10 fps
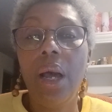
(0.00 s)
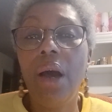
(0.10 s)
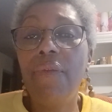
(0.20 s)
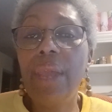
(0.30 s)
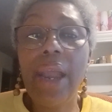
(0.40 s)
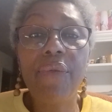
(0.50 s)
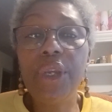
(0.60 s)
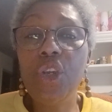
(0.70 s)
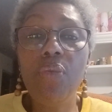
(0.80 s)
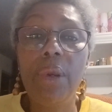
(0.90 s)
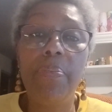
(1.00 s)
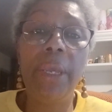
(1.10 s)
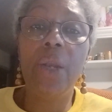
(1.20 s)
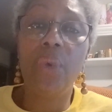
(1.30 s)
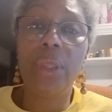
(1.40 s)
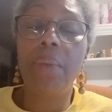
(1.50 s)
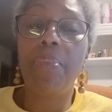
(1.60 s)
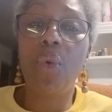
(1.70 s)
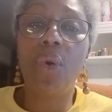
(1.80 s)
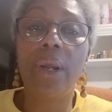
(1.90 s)
of every human being when they're
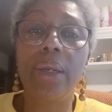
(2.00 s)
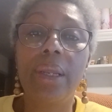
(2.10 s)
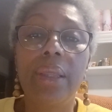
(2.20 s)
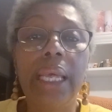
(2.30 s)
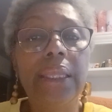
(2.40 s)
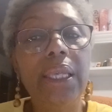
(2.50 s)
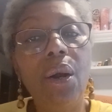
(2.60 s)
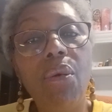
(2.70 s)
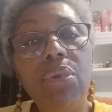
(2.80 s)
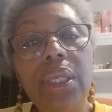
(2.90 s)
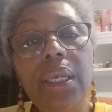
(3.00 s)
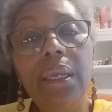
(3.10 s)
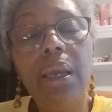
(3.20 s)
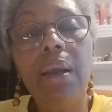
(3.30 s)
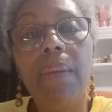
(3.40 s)
born. That the only